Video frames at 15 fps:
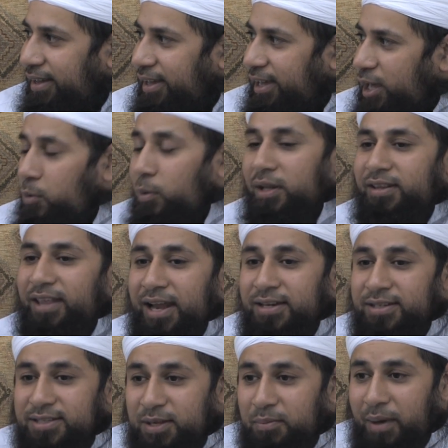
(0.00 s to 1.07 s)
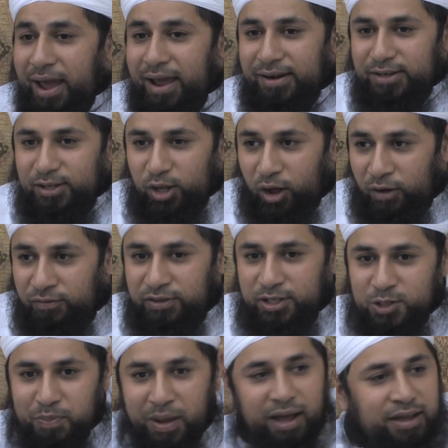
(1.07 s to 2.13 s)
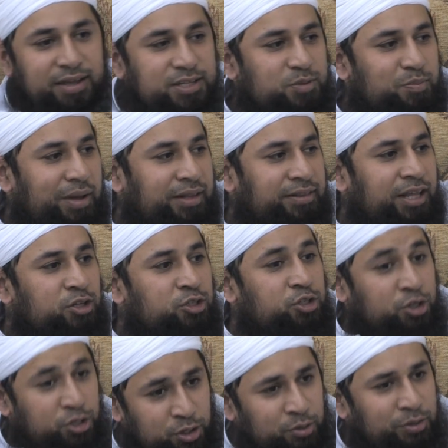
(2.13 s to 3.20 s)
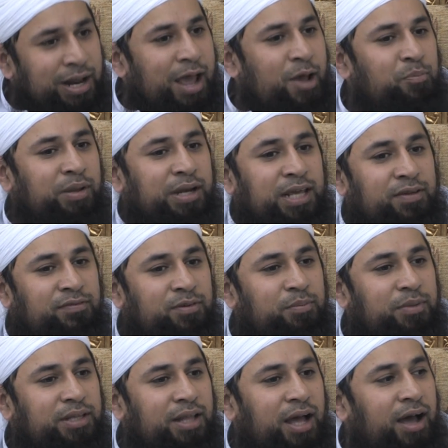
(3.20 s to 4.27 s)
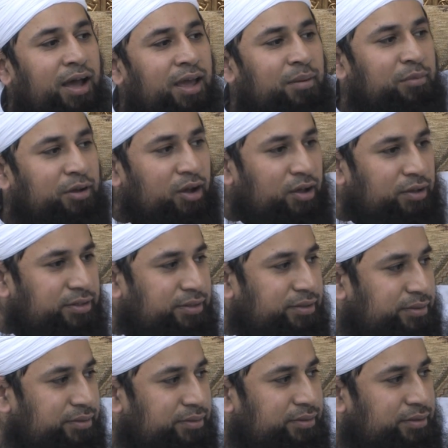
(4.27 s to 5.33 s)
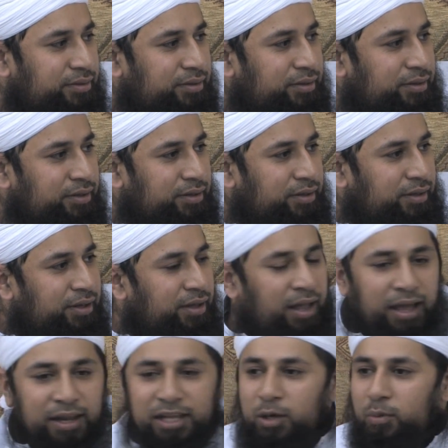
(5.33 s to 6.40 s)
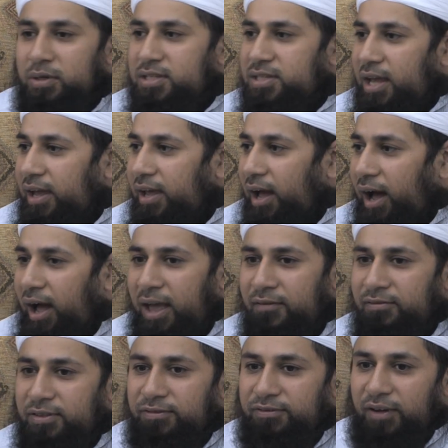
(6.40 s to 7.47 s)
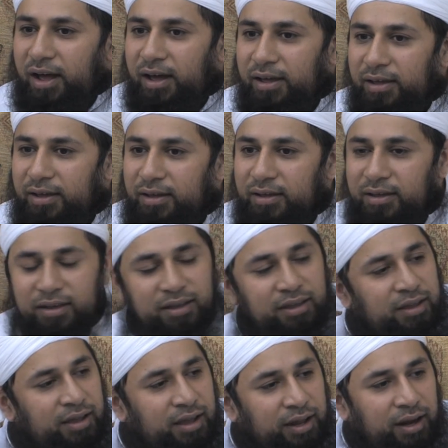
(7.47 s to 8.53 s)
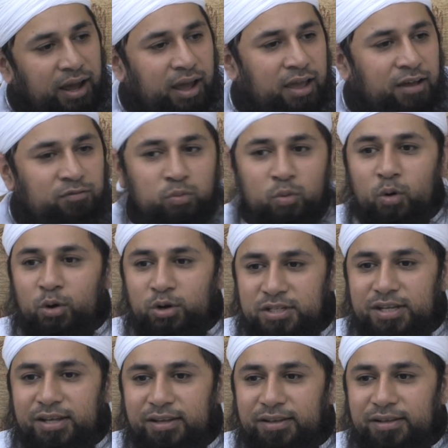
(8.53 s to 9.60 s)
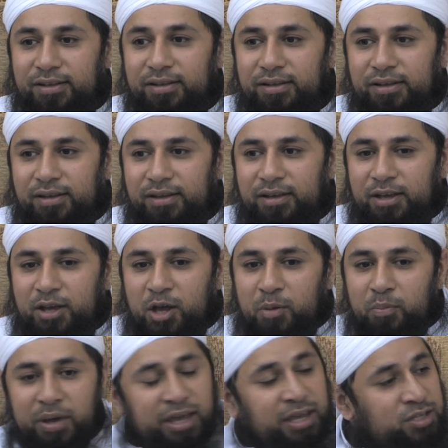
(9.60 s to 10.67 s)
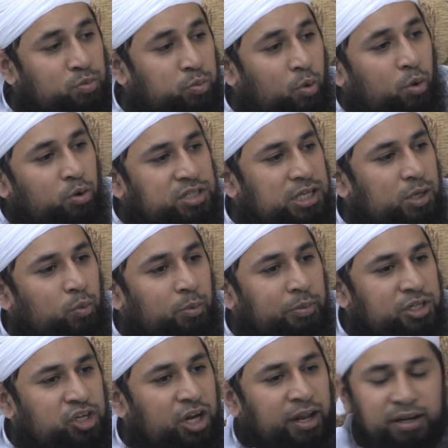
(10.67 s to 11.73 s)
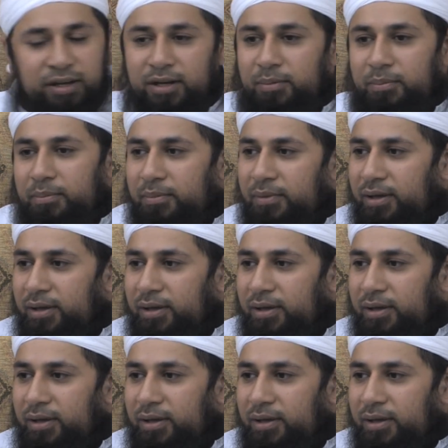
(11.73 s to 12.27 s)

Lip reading: he will then demand of this pious man that, do you now believe in me that I am God? And he will say, I have the fire and I have water. But his water will be Jahannam,